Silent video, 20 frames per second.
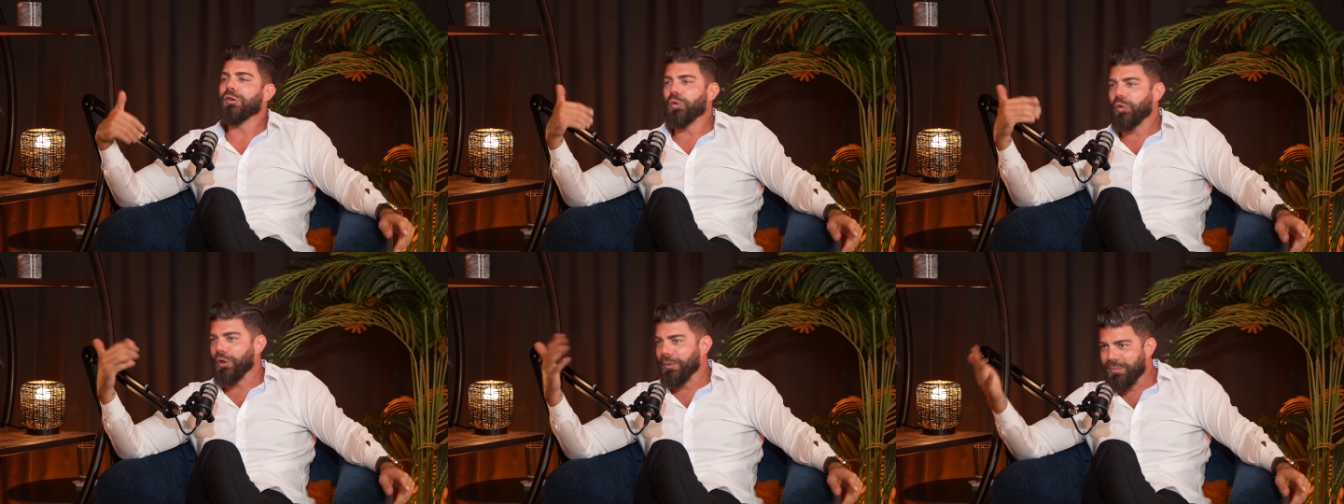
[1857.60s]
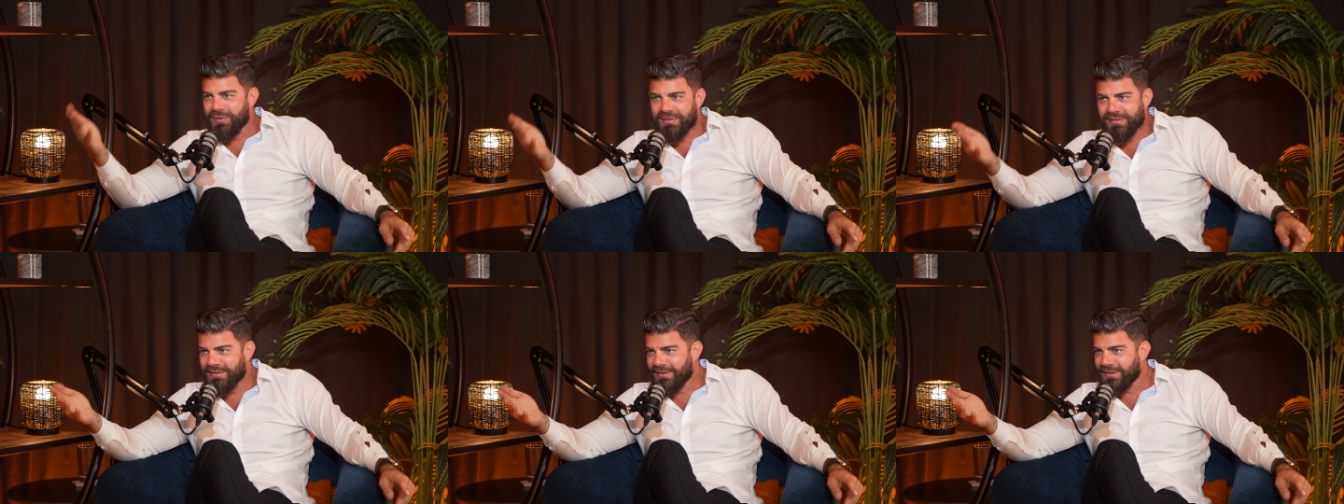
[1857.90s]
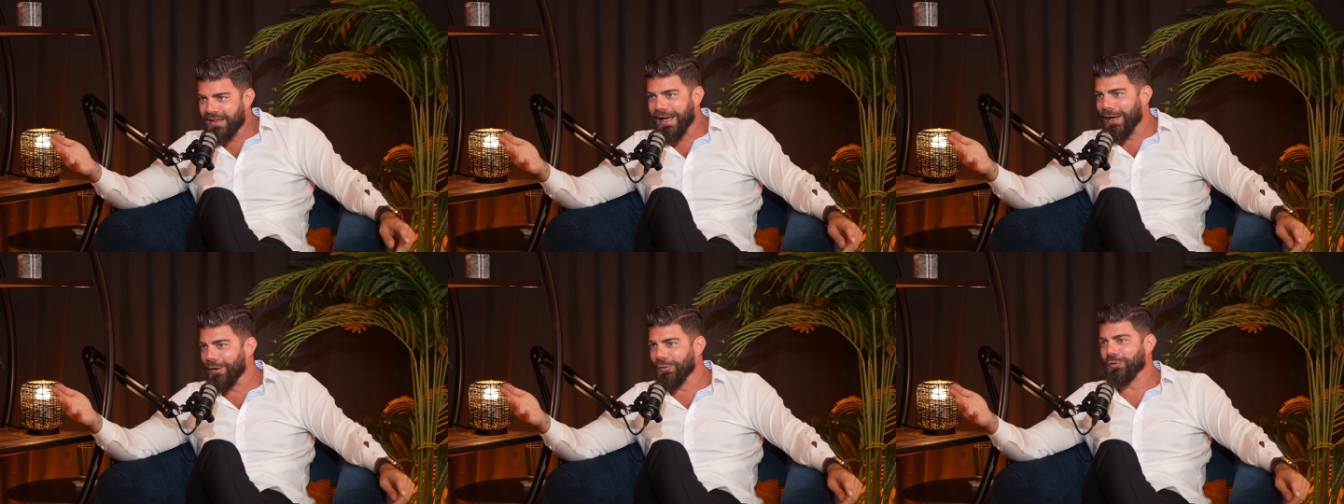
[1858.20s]
trips
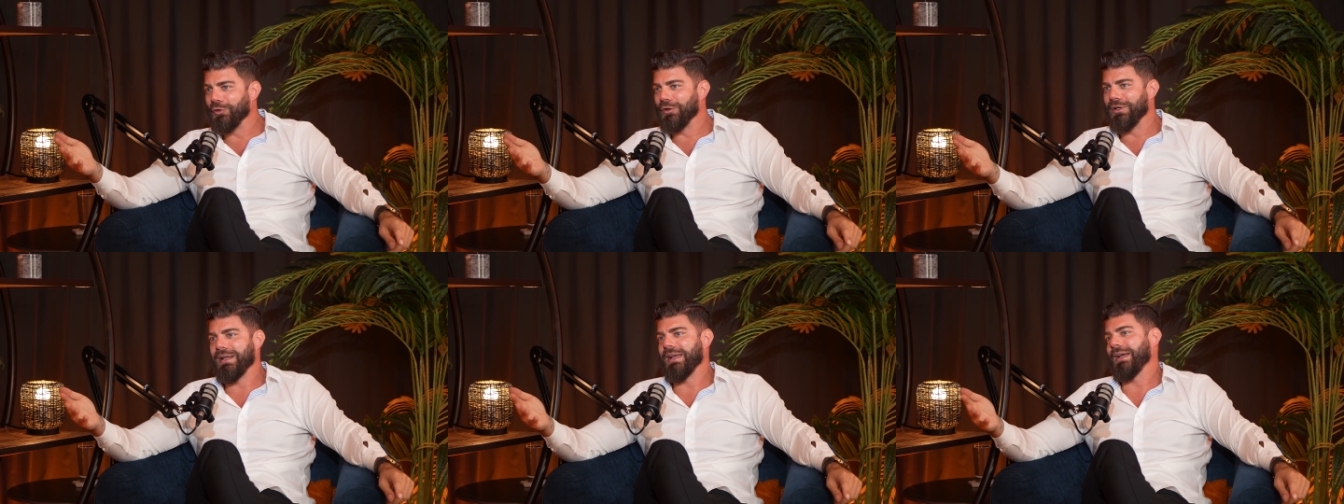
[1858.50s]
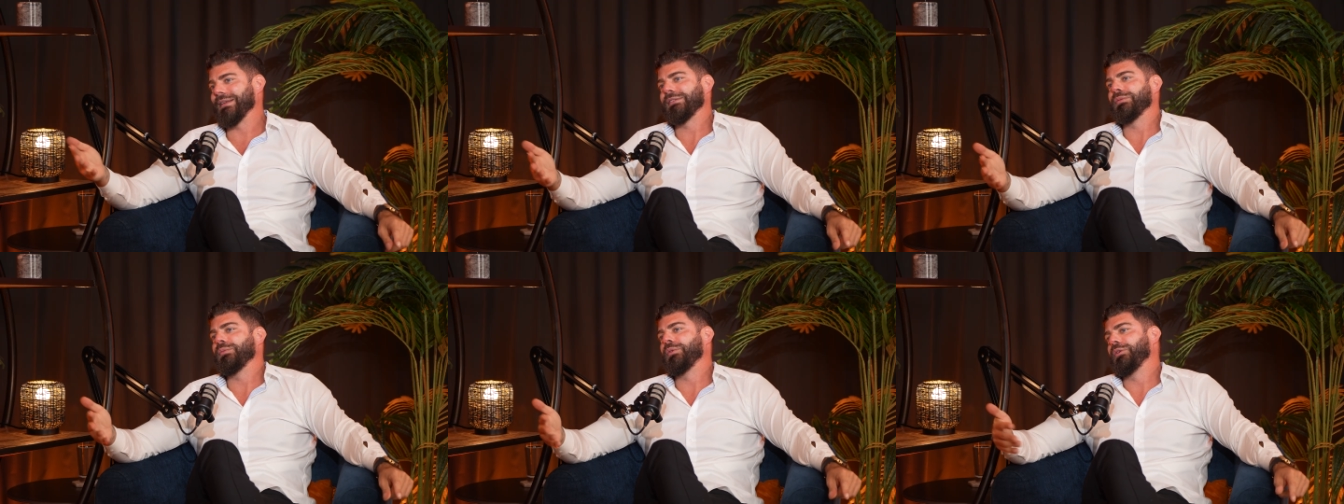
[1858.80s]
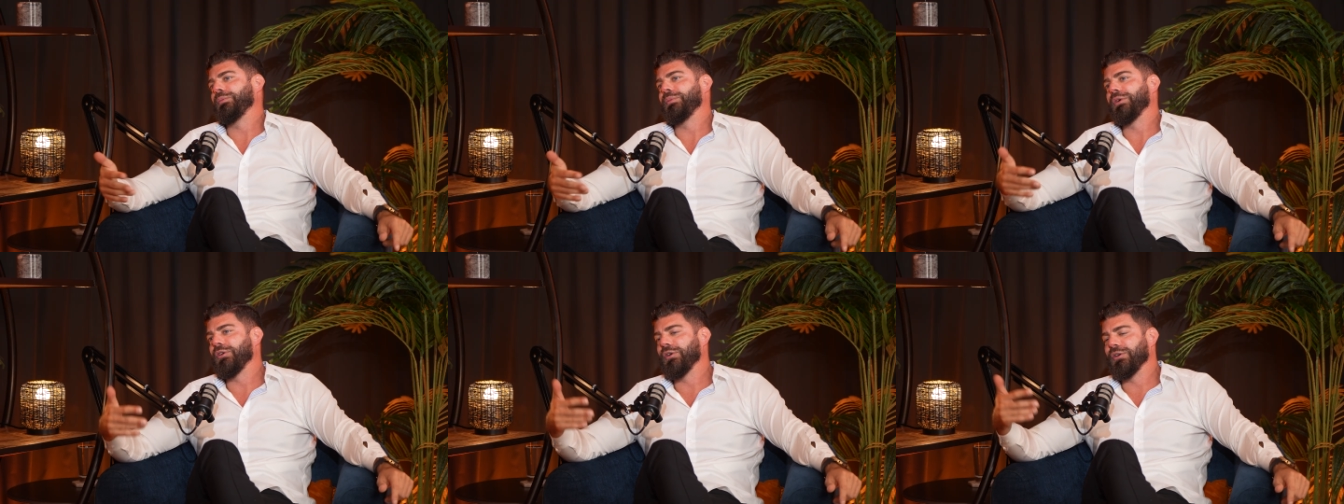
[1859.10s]
out to the
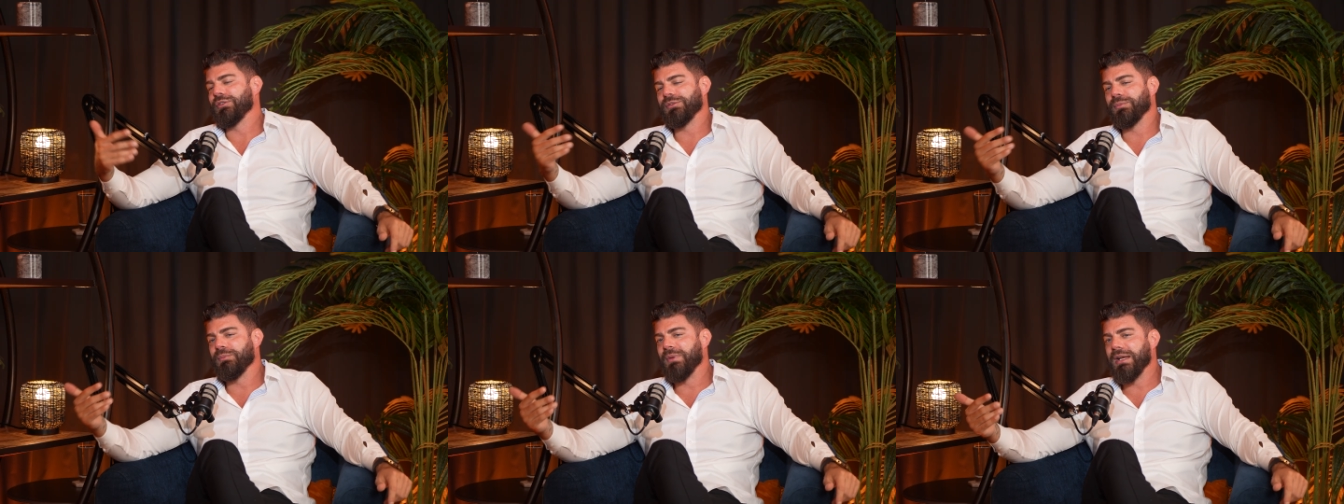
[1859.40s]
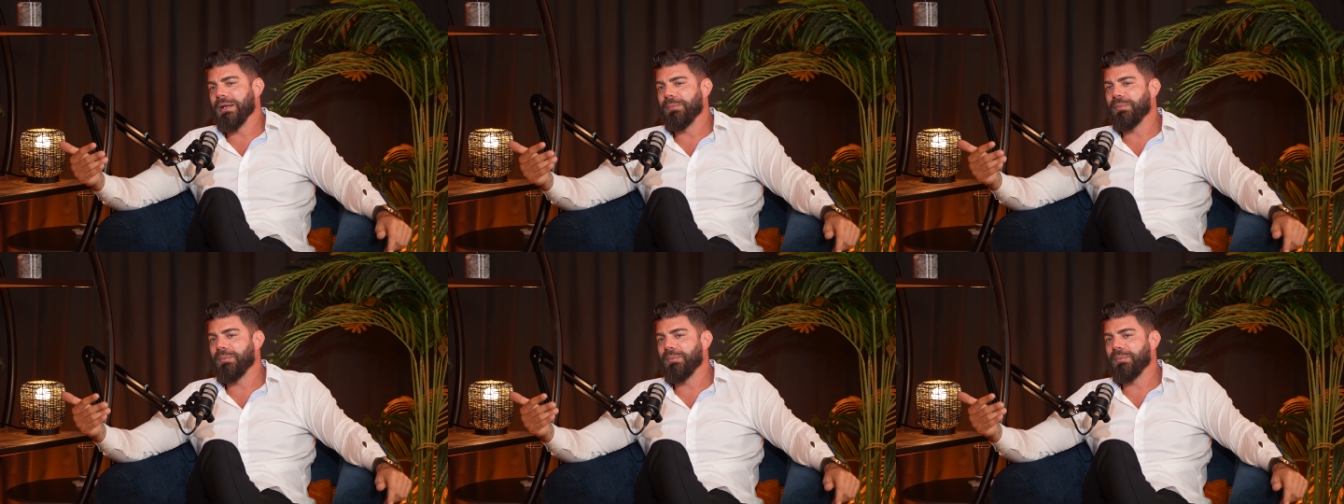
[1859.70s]
customer, because many